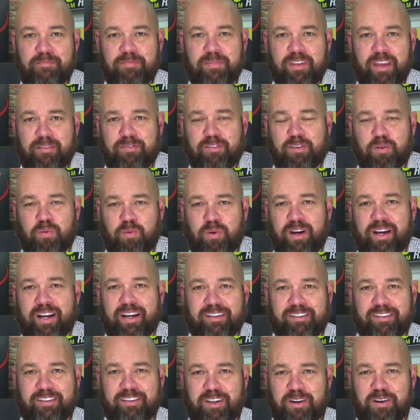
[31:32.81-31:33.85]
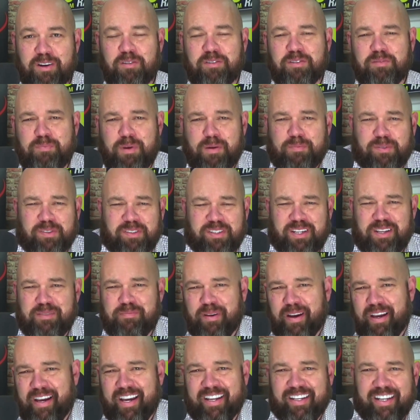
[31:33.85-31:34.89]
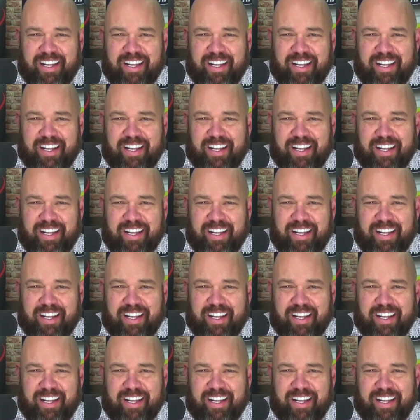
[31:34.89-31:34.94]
after a while, you know, people sleep hot.